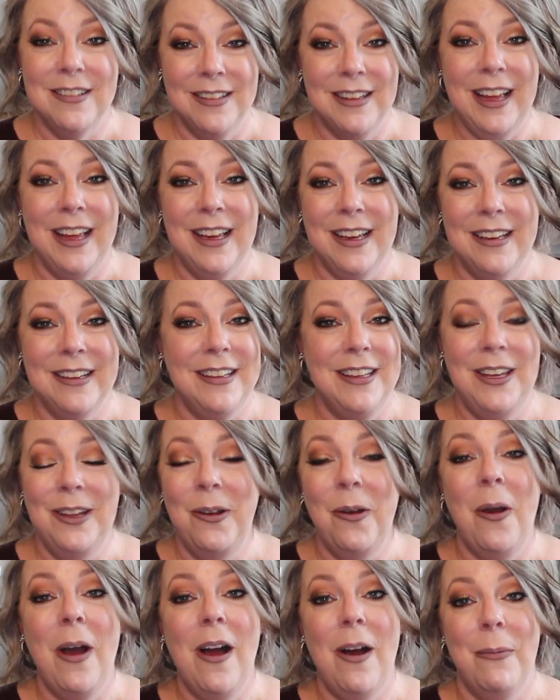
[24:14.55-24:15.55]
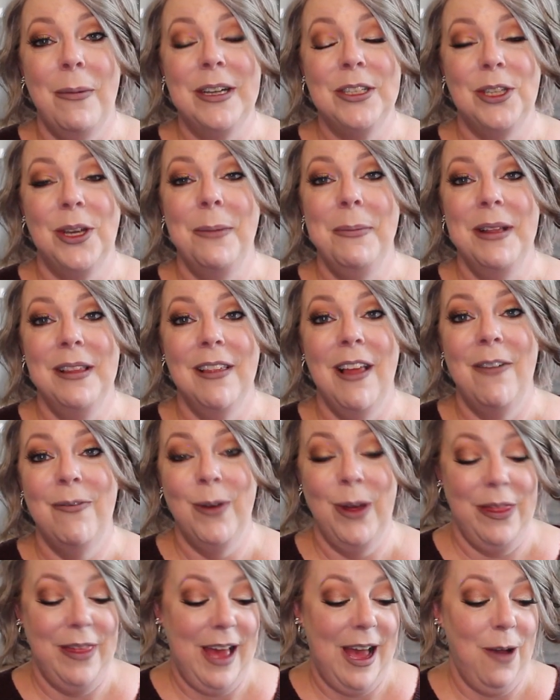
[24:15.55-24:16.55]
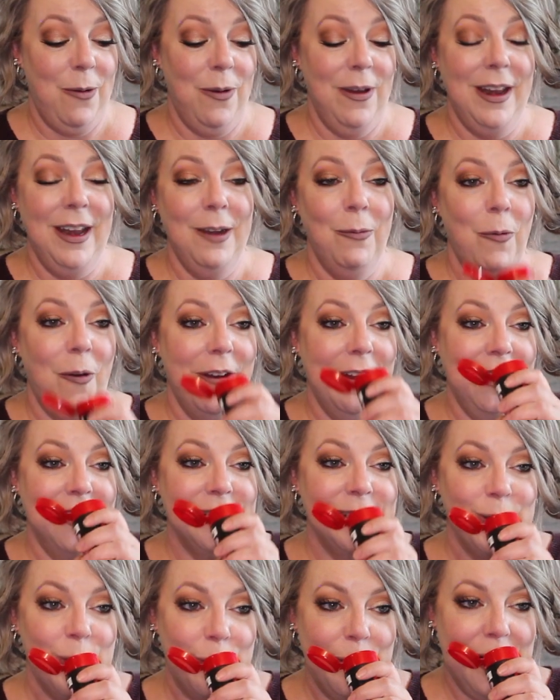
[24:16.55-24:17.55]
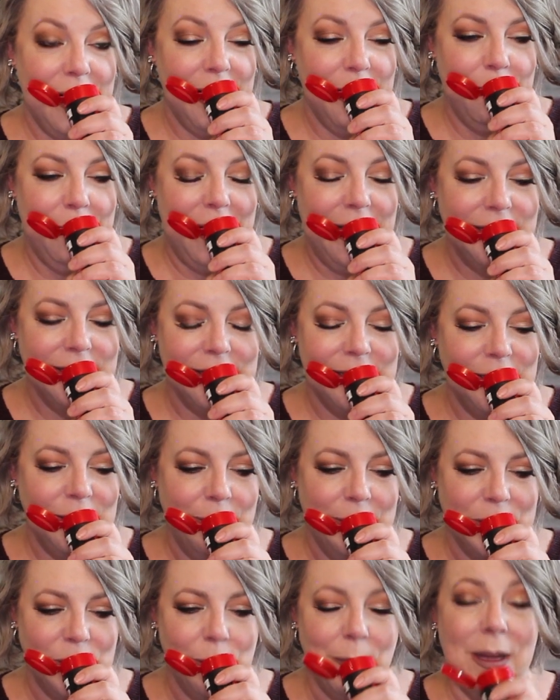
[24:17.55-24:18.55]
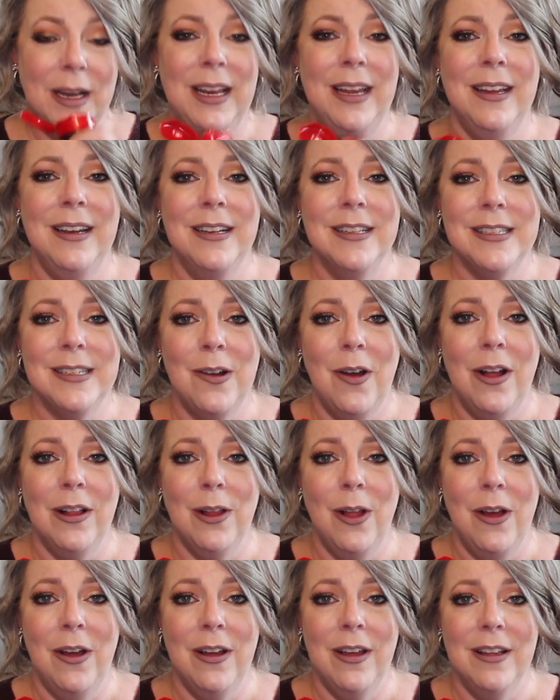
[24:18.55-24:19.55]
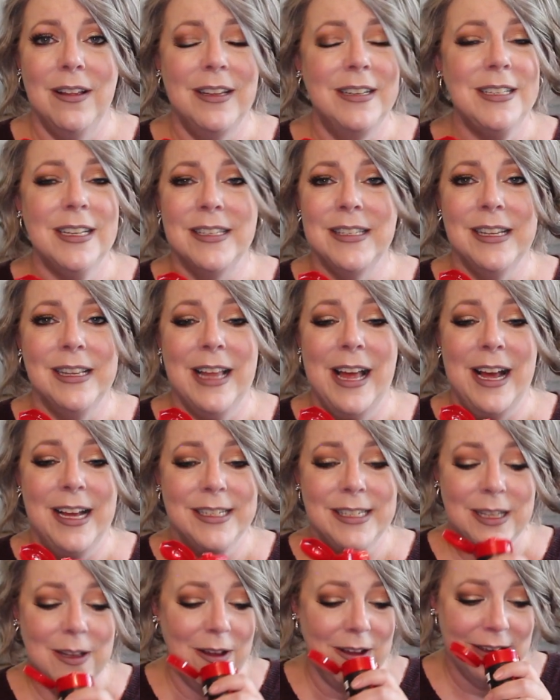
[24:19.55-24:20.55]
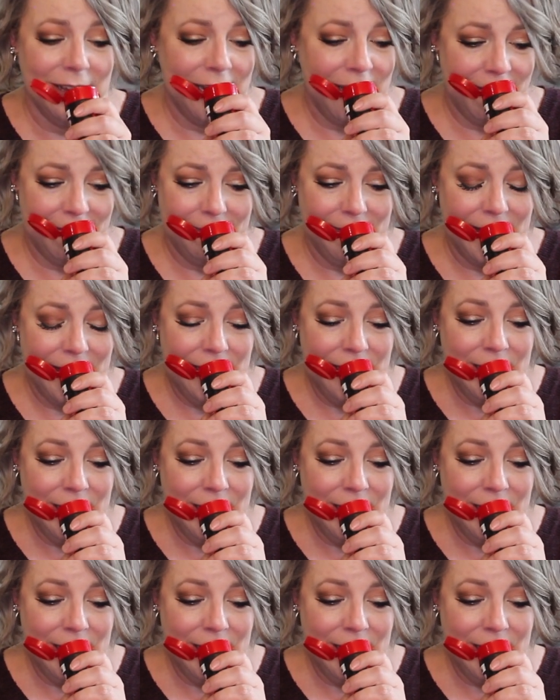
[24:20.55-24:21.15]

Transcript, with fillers: like you know how much I'm in love with that one and want it so bad, but it's too much money and it's not long. It doesn't last long enough.